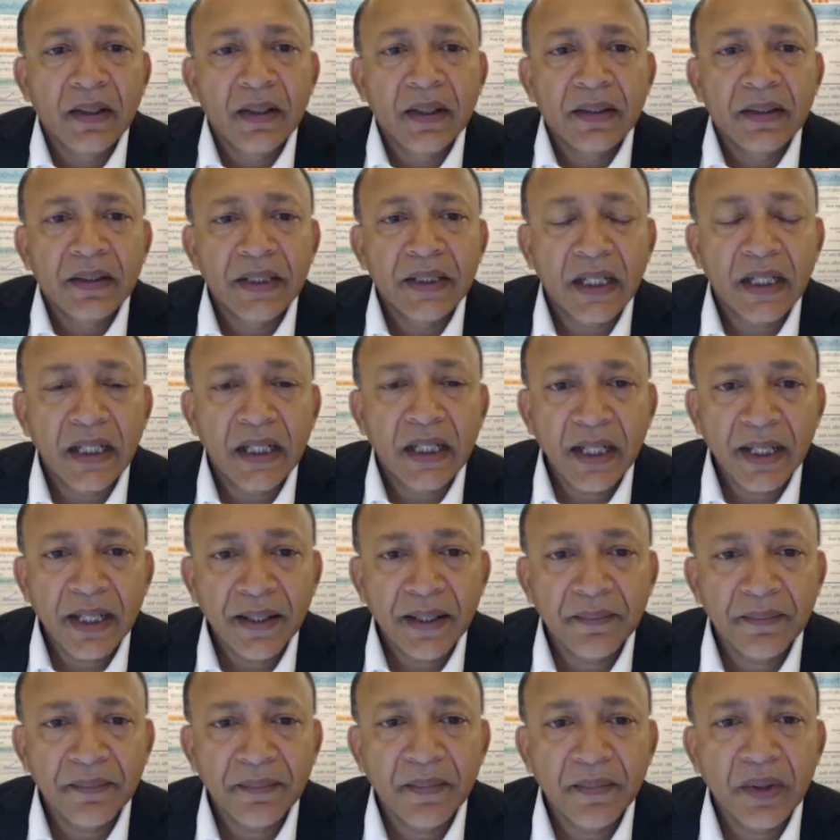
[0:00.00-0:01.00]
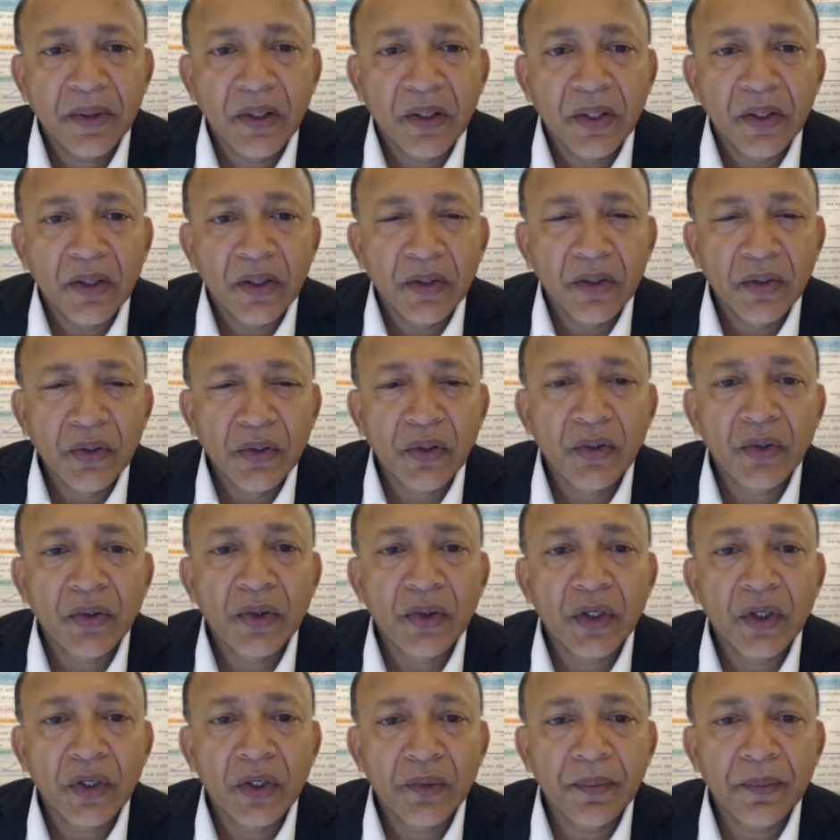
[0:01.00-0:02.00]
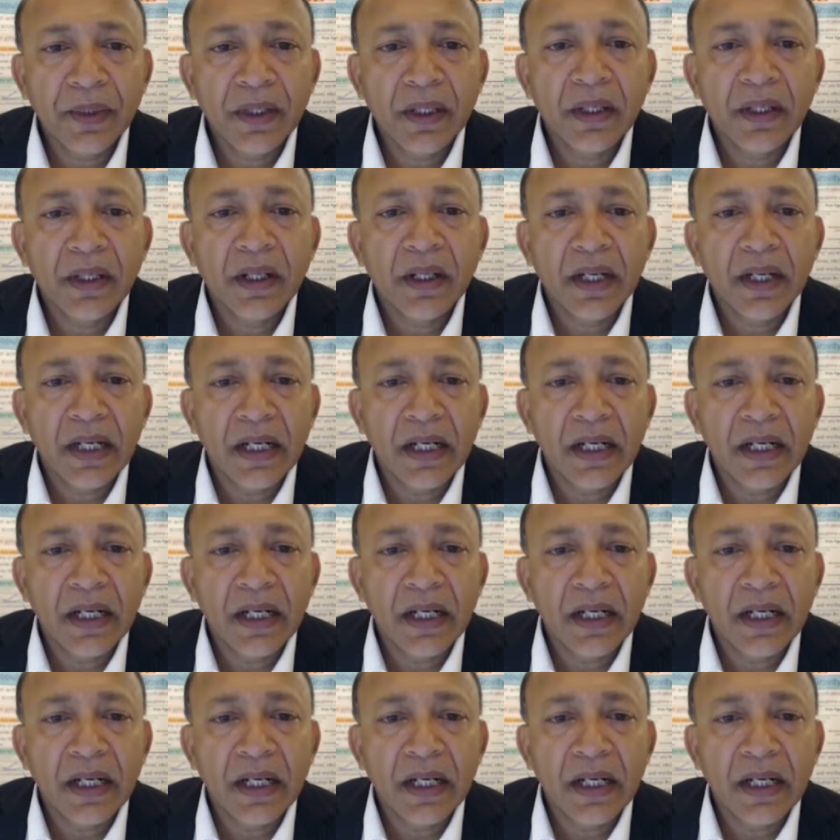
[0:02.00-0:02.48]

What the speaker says: The claim, "no human